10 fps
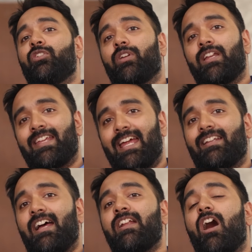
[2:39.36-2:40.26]
you can
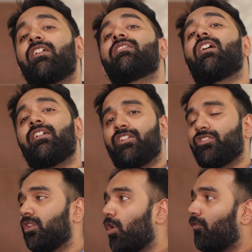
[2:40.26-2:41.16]
get an
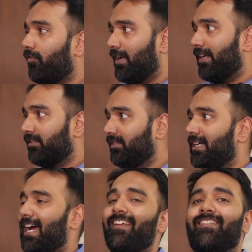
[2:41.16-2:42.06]
unconditional offer letter,
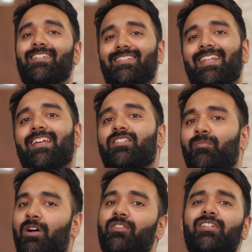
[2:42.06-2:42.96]
and this takes
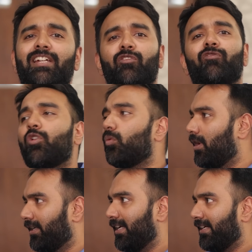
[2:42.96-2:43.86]
about 3 to 4
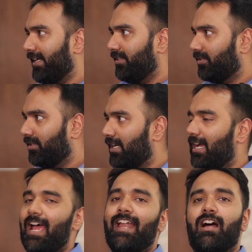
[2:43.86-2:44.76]
working days.
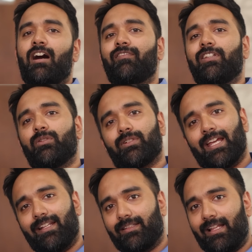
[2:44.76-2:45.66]
And after you
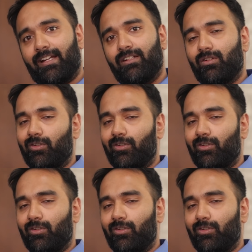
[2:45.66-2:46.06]
get that,